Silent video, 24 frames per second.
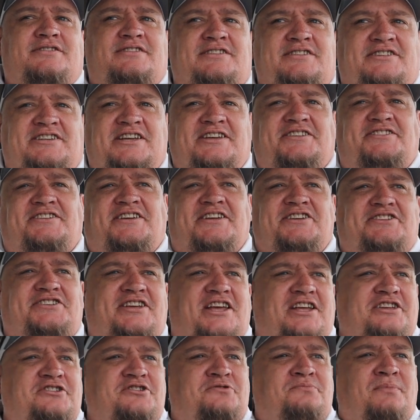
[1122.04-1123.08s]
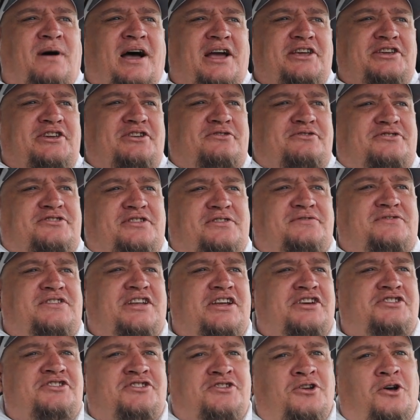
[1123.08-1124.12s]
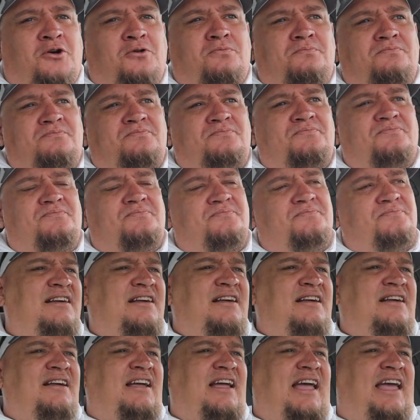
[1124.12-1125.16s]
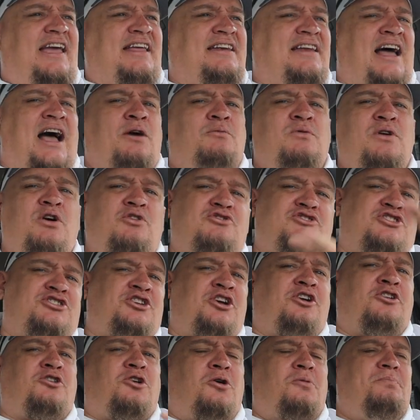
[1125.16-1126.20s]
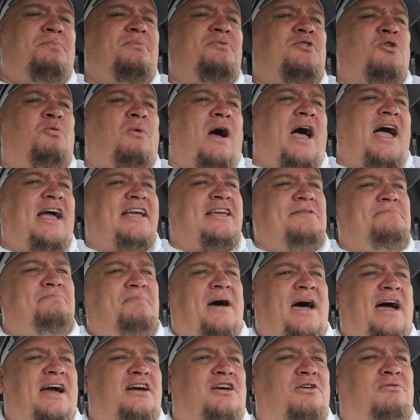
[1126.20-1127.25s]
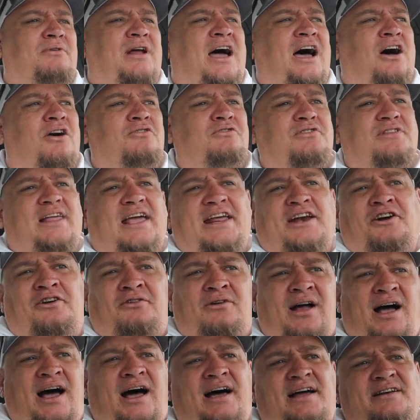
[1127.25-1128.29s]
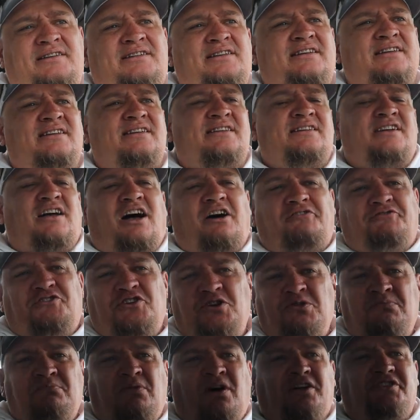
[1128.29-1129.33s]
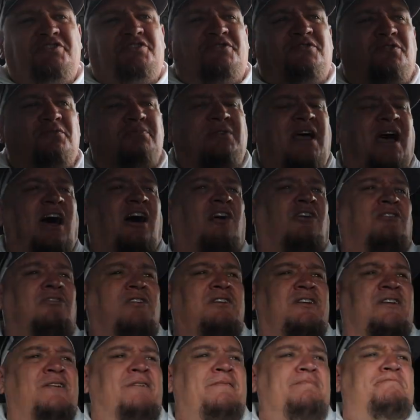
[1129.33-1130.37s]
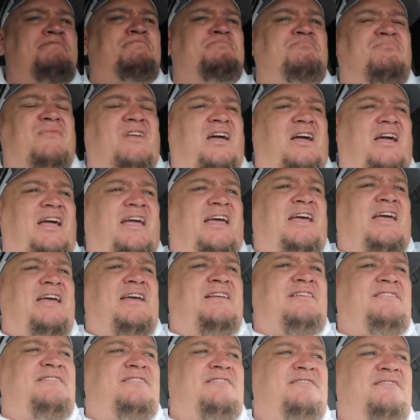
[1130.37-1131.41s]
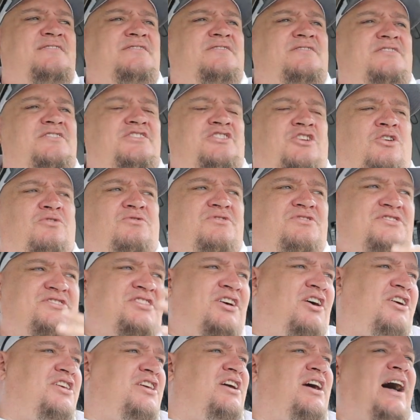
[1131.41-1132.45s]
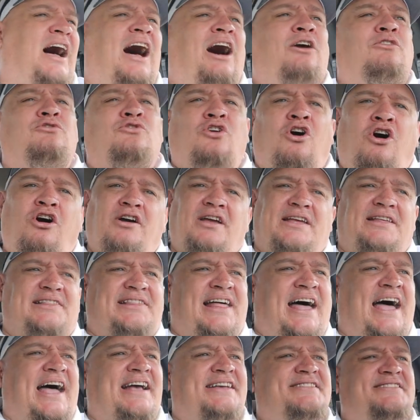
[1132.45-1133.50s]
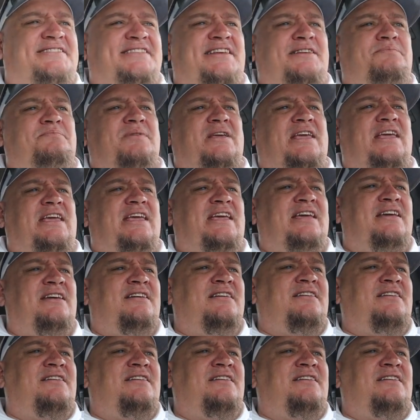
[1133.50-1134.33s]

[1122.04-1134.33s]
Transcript: discontinue my use of dish soap. And I will circle the wagon back around later on, a few months from now, and, you know, tell you how long it lasted me.